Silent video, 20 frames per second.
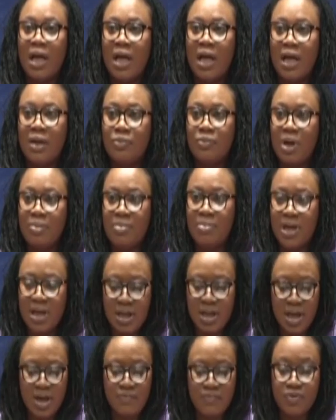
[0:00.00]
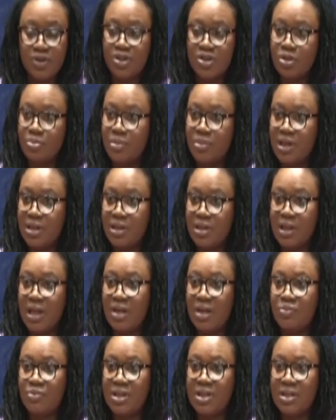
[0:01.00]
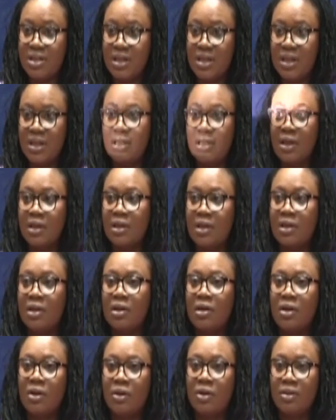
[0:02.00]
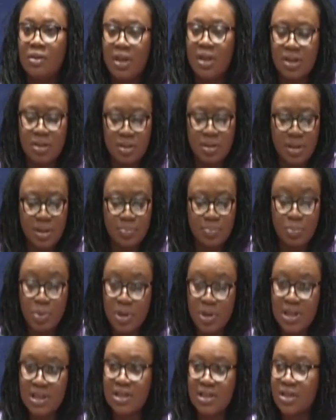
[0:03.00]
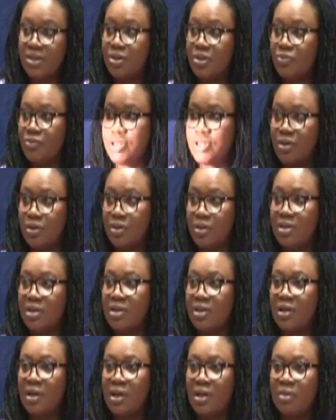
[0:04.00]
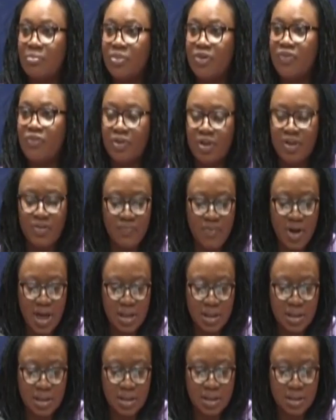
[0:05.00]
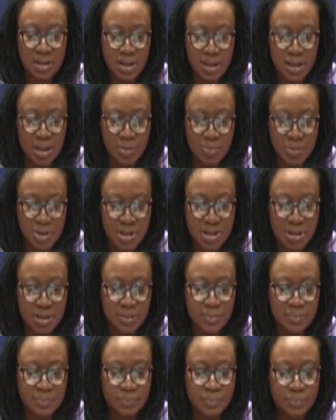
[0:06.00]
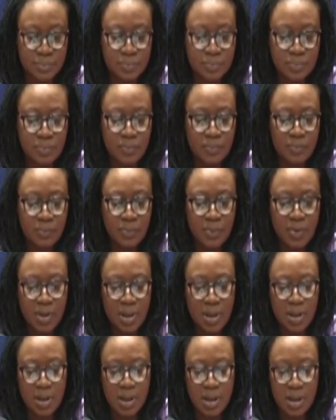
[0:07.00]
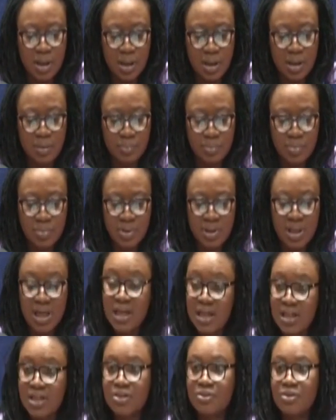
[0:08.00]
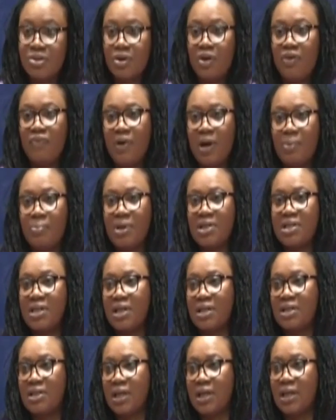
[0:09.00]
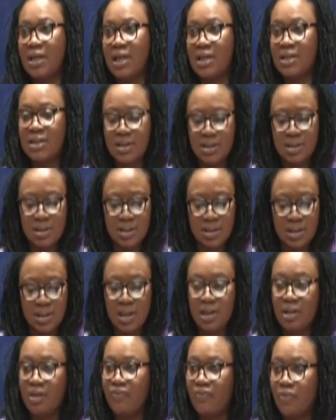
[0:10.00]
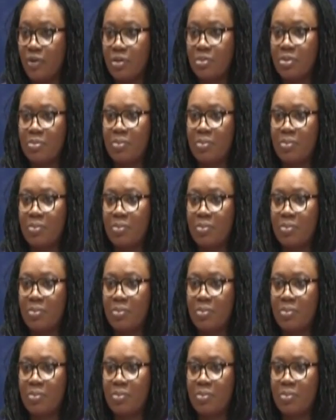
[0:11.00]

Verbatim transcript: and we're making efforts to make sure that we see that the polling station results before the final declaration. Um, the history of our presidential elections in the Fourth